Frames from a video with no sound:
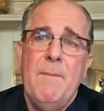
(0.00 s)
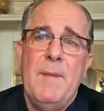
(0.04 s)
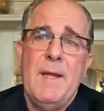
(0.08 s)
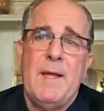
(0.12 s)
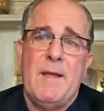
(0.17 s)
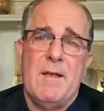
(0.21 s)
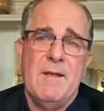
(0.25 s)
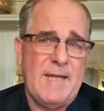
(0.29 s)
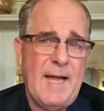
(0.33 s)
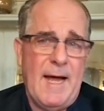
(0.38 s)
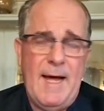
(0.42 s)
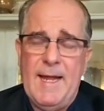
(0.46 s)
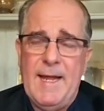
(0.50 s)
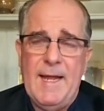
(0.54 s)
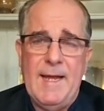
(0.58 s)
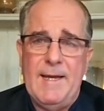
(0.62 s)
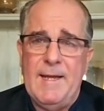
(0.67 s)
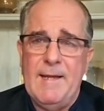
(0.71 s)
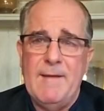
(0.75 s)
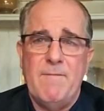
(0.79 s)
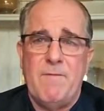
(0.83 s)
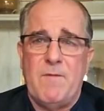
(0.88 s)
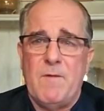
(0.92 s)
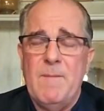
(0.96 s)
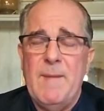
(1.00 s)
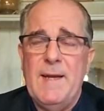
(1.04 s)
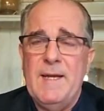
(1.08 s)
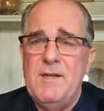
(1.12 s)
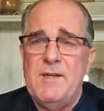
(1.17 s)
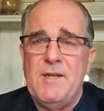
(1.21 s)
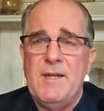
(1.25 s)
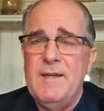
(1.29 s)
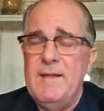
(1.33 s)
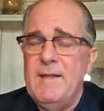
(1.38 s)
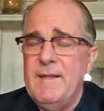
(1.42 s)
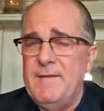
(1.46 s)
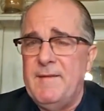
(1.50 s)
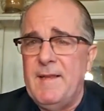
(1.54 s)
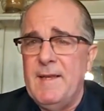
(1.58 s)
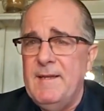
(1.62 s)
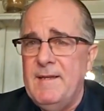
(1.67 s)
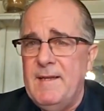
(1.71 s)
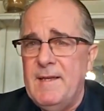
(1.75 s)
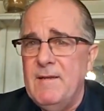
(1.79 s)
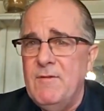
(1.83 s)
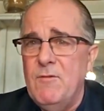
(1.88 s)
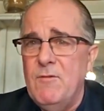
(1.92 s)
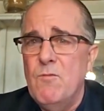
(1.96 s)
because I had information that they
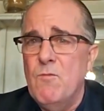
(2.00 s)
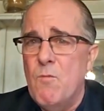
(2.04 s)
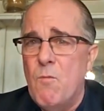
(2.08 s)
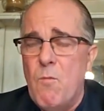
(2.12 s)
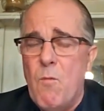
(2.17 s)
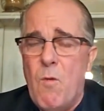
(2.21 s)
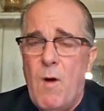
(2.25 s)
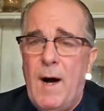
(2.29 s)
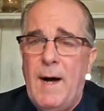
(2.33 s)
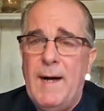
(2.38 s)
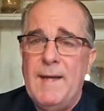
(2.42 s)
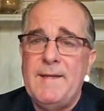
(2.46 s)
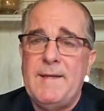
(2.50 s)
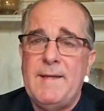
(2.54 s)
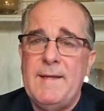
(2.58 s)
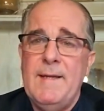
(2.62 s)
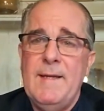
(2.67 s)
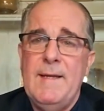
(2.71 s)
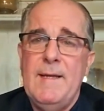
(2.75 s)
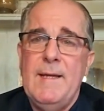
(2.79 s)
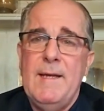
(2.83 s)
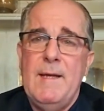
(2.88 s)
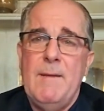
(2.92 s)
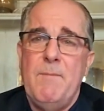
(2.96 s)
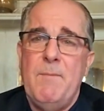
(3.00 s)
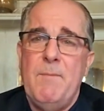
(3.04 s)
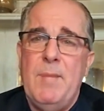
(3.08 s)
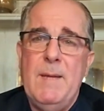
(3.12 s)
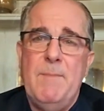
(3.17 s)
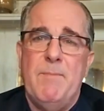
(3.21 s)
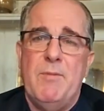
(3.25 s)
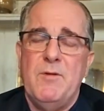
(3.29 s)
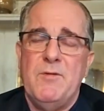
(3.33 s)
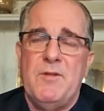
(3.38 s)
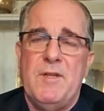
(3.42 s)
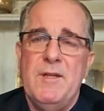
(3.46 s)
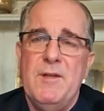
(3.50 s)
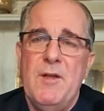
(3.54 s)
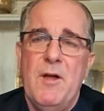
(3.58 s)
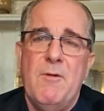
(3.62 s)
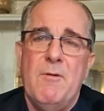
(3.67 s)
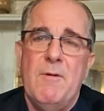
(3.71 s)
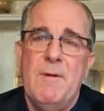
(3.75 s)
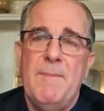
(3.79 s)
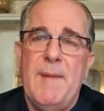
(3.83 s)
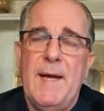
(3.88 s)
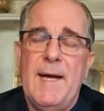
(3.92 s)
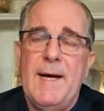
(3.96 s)
didn't want people to
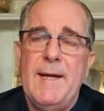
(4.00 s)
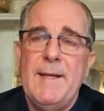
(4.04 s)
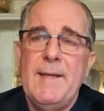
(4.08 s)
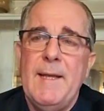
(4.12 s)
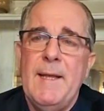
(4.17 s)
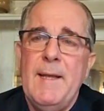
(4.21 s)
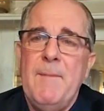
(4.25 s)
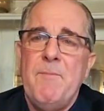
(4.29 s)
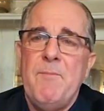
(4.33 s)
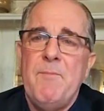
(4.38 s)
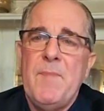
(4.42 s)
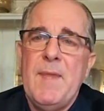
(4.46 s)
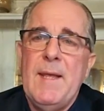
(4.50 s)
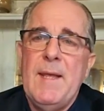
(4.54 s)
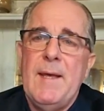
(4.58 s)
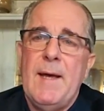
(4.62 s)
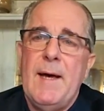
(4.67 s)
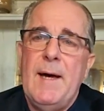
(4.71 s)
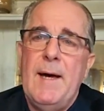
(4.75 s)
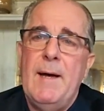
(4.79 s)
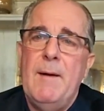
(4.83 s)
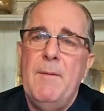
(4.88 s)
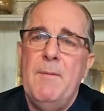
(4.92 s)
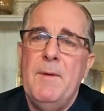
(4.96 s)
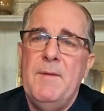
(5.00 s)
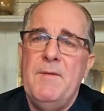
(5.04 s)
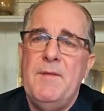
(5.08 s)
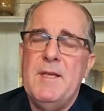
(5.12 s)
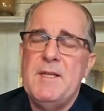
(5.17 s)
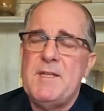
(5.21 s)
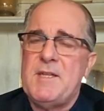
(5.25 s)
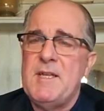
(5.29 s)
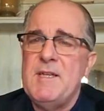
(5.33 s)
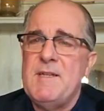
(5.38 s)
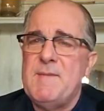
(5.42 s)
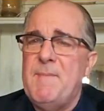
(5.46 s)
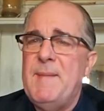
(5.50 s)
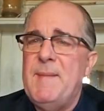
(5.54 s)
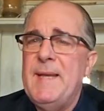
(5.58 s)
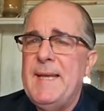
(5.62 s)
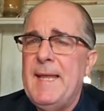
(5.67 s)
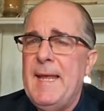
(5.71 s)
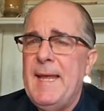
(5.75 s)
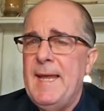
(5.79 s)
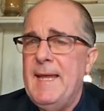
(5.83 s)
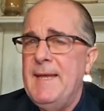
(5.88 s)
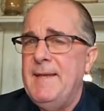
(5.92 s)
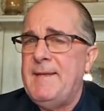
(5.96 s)
know about. Uh, this has
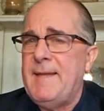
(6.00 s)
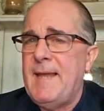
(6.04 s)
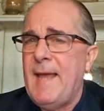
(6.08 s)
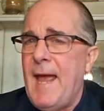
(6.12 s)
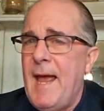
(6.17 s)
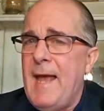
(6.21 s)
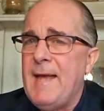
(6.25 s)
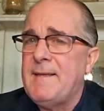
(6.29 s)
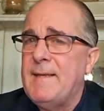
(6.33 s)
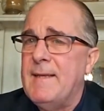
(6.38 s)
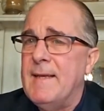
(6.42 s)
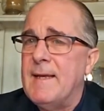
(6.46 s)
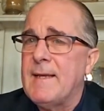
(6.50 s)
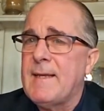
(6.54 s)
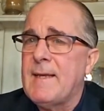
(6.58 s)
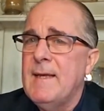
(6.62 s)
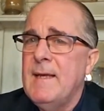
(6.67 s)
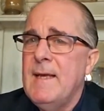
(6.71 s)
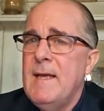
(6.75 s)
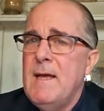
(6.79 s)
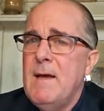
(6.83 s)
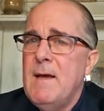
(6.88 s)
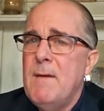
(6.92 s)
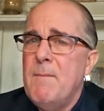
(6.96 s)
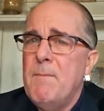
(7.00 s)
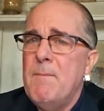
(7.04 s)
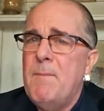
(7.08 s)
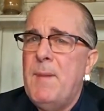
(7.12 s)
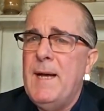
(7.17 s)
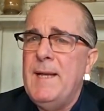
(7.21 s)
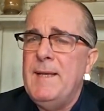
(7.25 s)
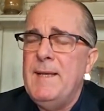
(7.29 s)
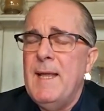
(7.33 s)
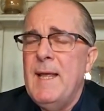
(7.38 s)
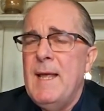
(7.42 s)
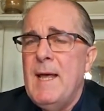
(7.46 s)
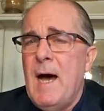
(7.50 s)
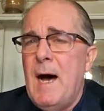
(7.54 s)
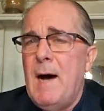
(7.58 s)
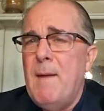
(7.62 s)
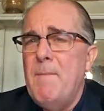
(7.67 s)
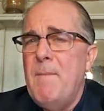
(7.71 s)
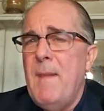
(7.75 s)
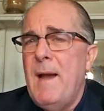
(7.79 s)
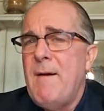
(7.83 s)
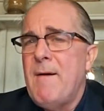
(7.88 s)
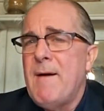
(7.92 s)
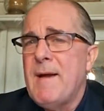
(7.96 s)
been a tactic but
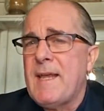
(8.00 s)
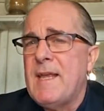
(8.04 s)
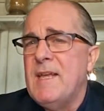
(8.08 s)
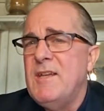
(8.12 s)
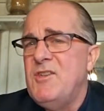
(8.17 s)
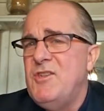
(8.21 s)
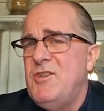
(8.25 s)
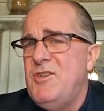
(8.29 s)
America